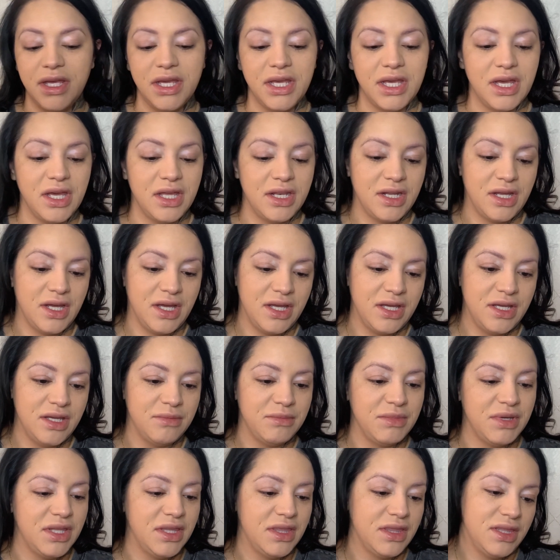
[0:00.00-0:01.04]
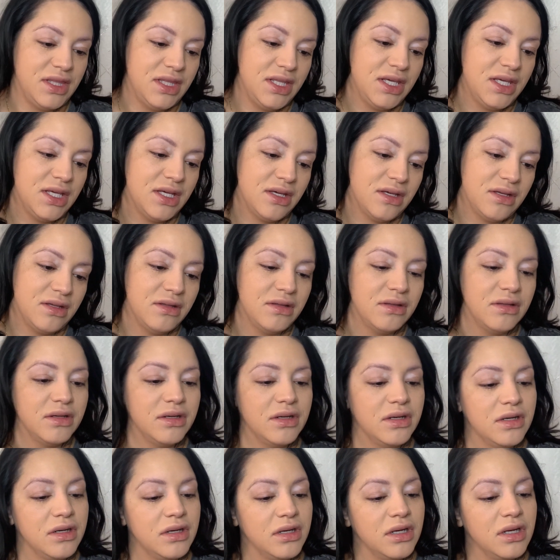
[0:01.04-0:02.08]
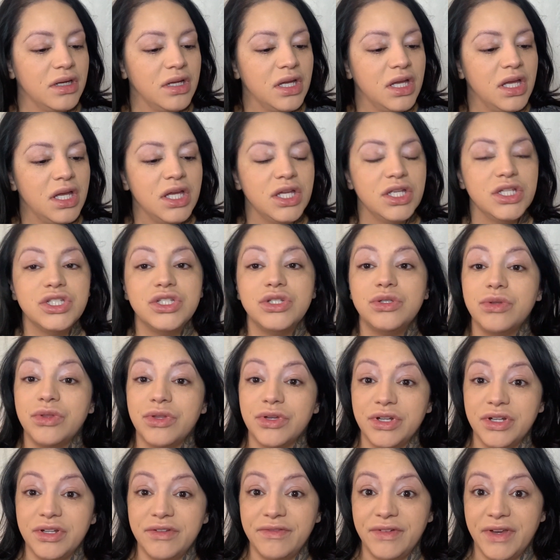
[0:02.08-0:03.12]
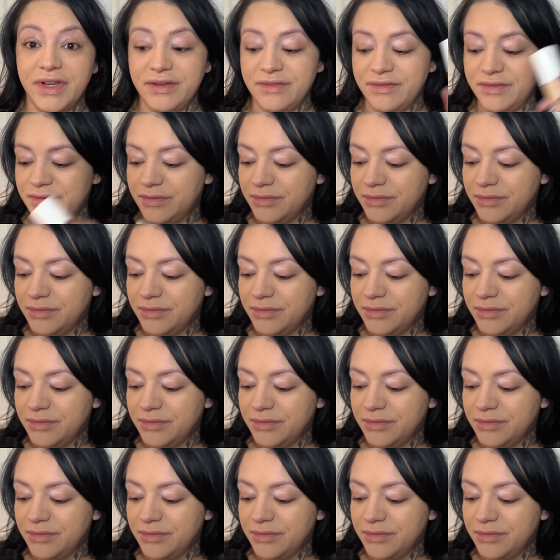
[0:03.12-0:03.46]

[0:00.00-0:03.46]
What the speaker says: And I am in the color 235.